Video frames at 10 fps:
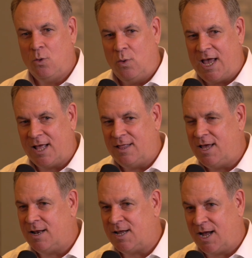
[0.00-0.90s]
We had the
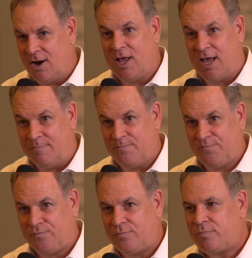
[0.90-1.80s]
entire game.
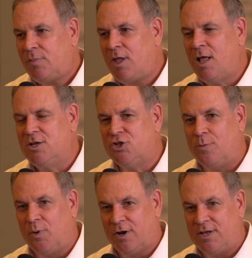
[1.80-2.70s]
So
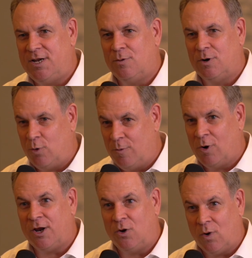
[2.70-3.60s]
part of the deal, we
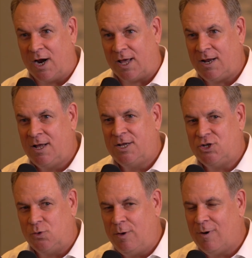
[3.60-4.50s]
wanted to run it.
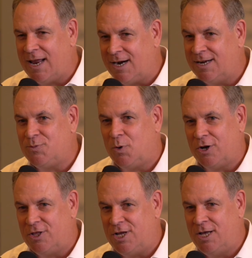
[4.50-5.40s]
So we ran it as part
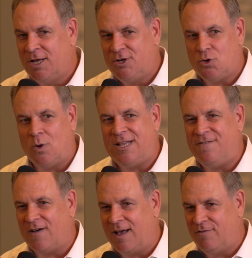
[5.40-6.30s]
of the
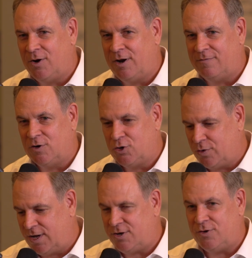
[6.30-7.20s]
25-year
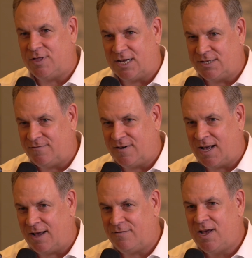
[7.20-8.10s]
anniversary in
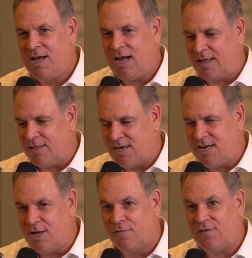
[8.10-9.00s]
2005. And the
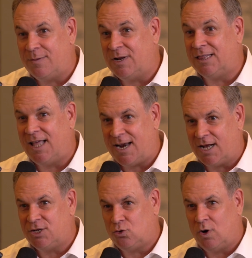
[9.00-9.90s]
deal for them to let
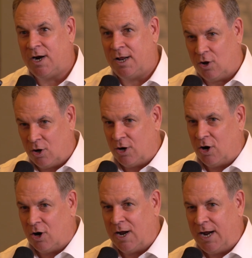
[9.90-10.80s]
us run it on
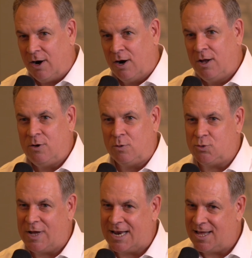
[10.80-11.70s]
our air was
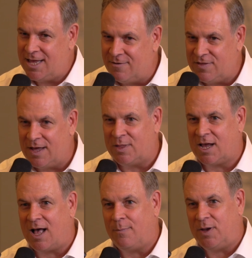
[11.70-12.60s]
we had to give them the
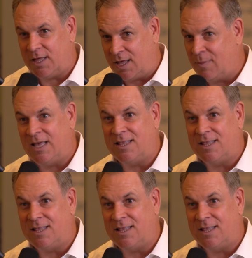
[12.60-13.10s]
copy, and they made the